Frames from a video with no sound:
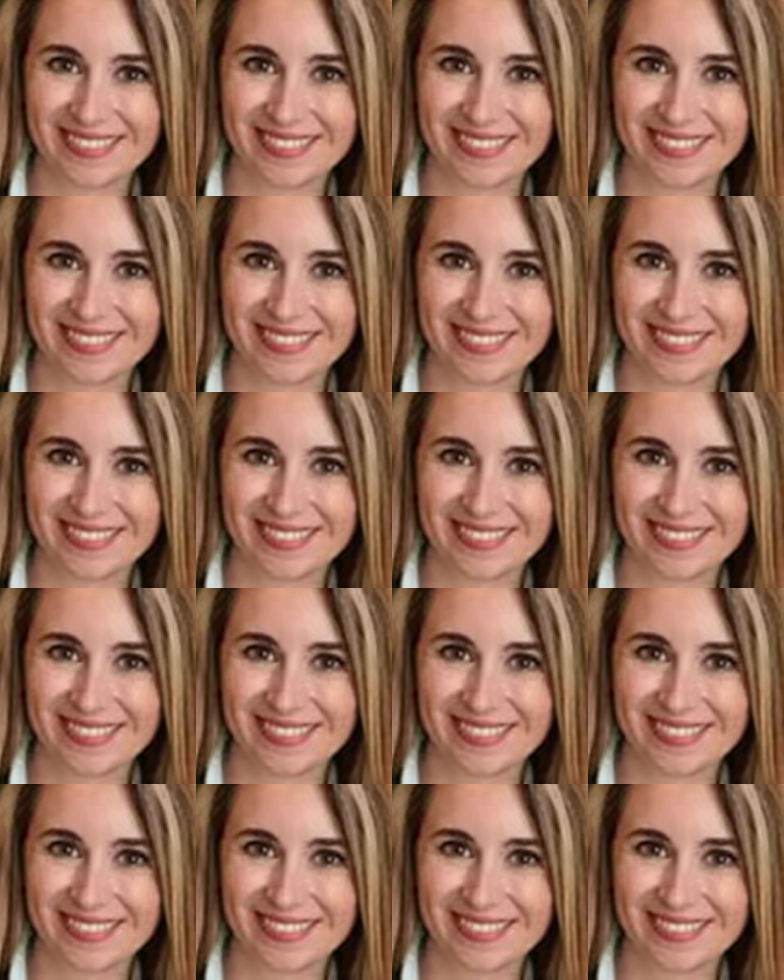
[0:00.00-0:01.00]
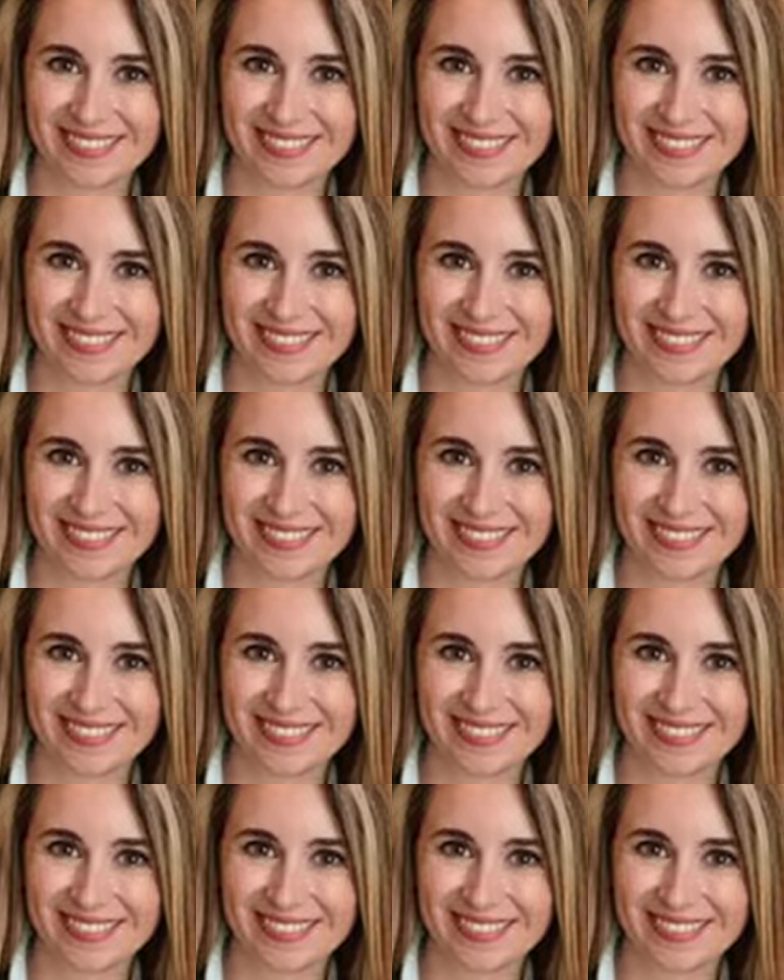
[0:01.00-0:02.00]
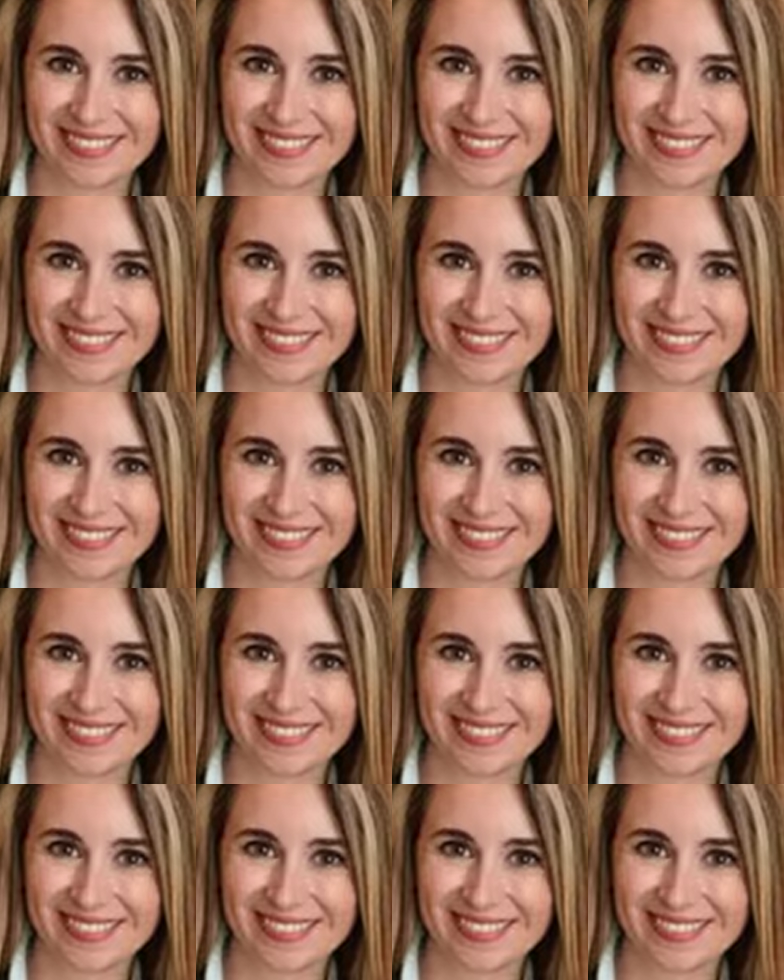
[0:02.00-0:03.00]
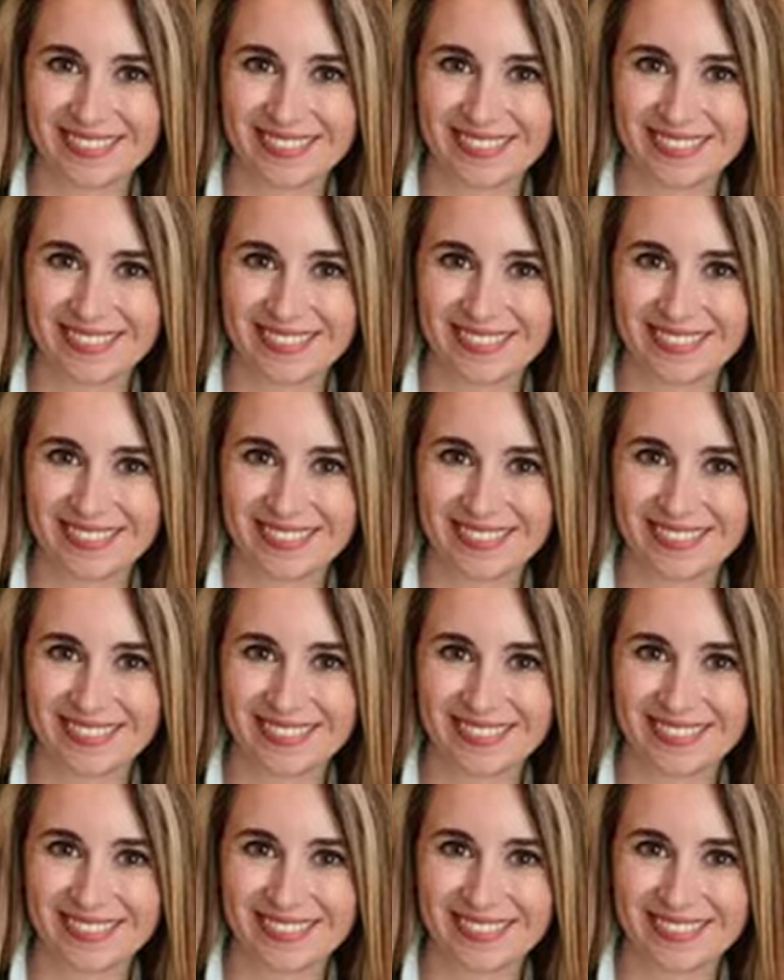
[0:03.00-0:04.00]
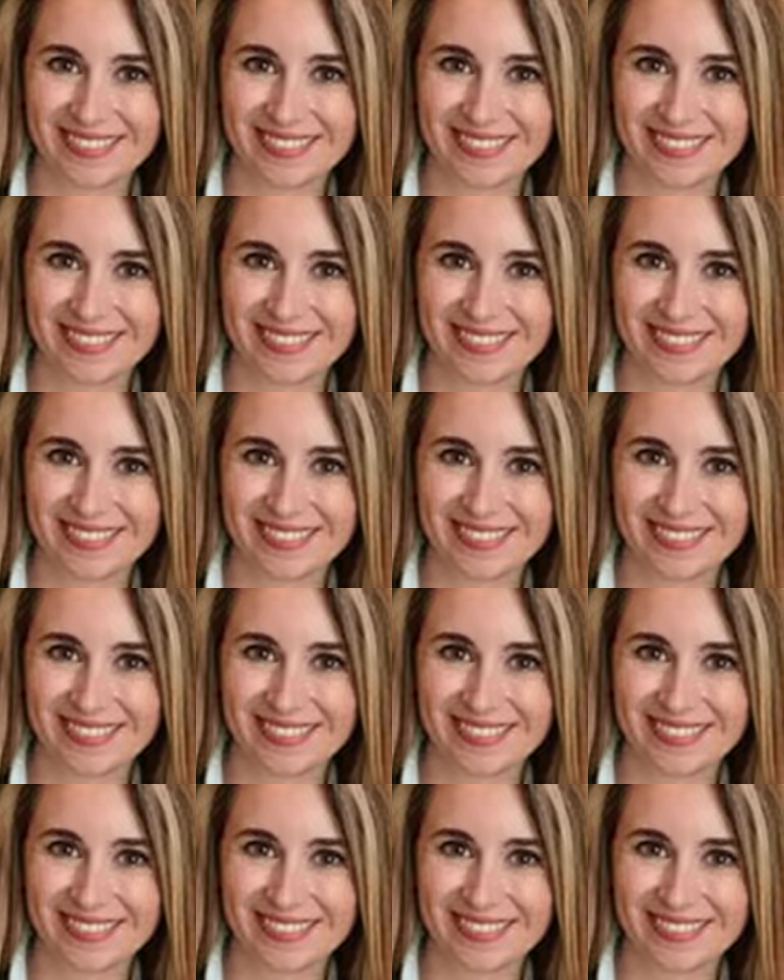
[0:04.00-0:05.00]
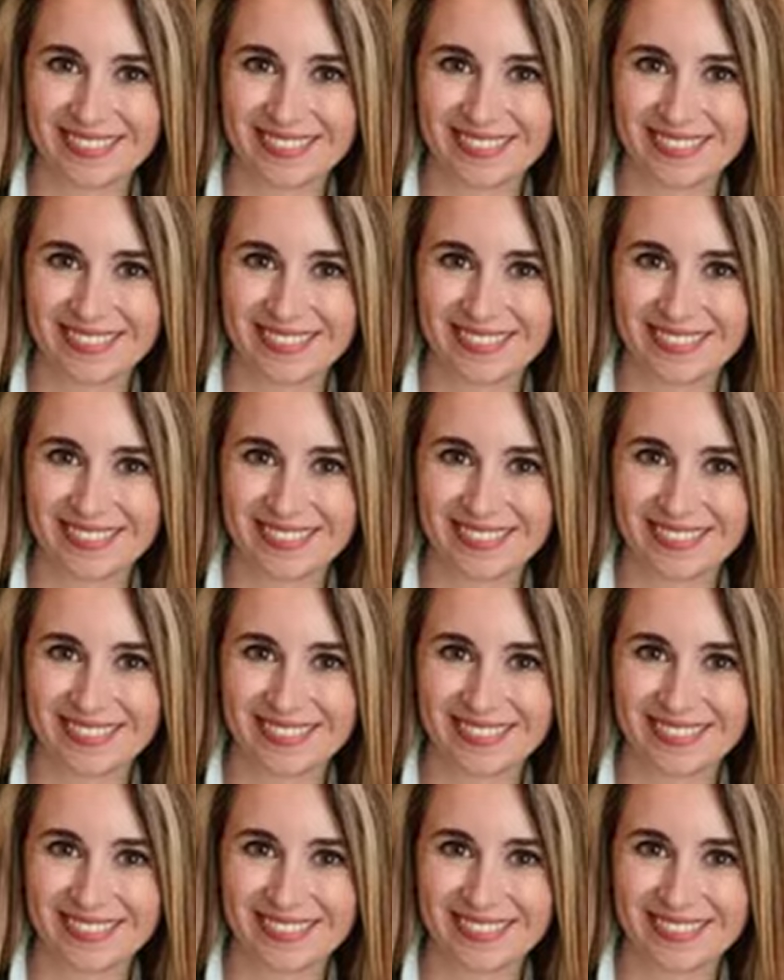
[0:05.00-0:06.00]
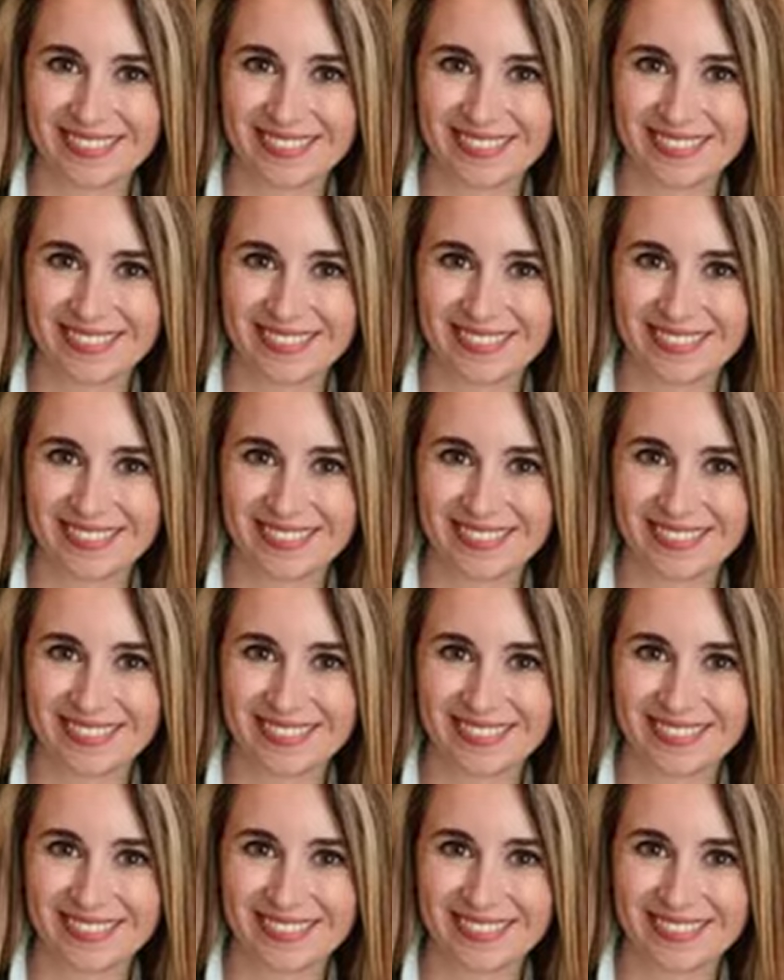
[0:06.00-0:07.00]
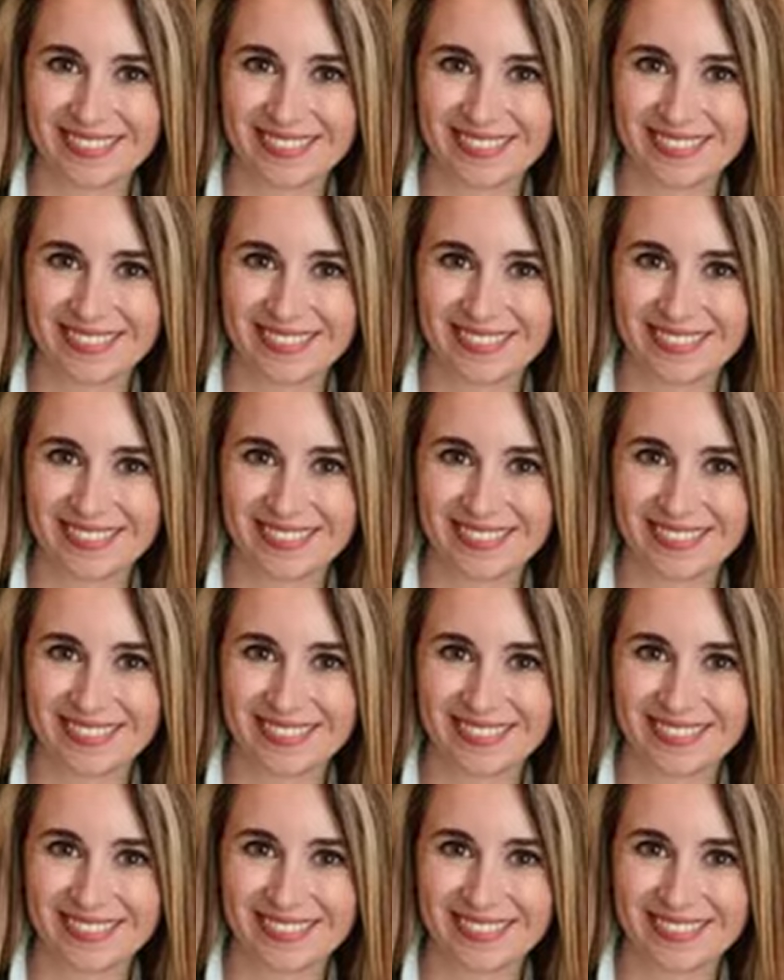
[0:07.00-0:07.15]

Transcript: (no lip movement)